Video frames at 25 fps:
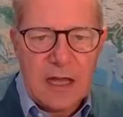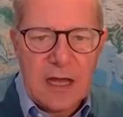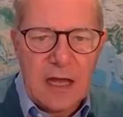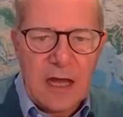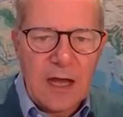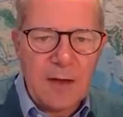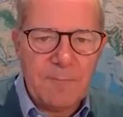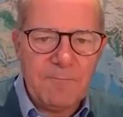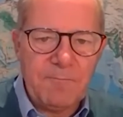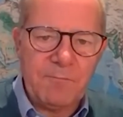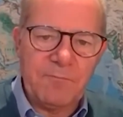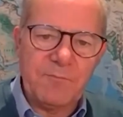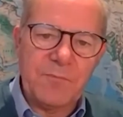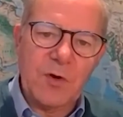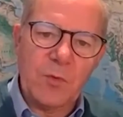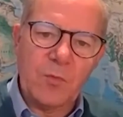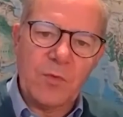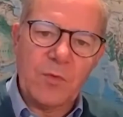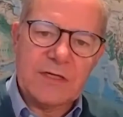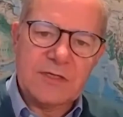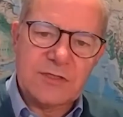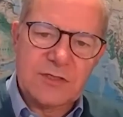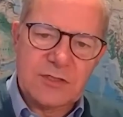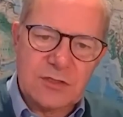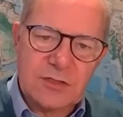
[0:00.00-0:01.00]
But
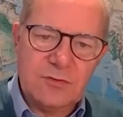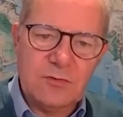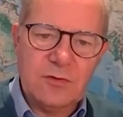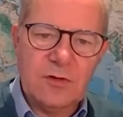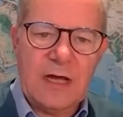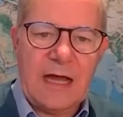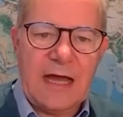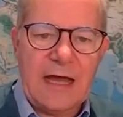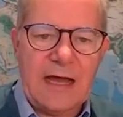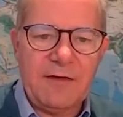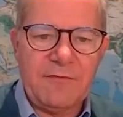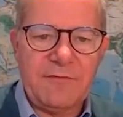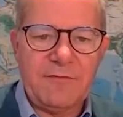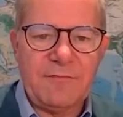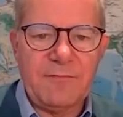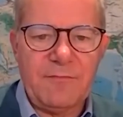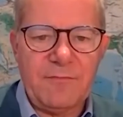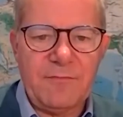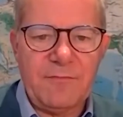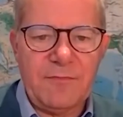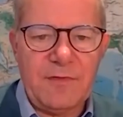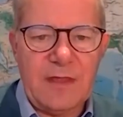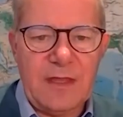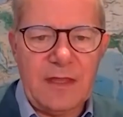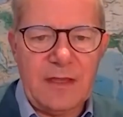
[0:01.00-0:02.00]
we do have
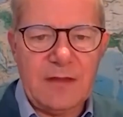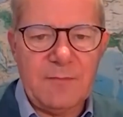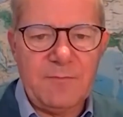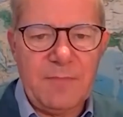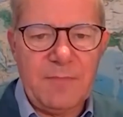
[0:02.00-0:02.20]
in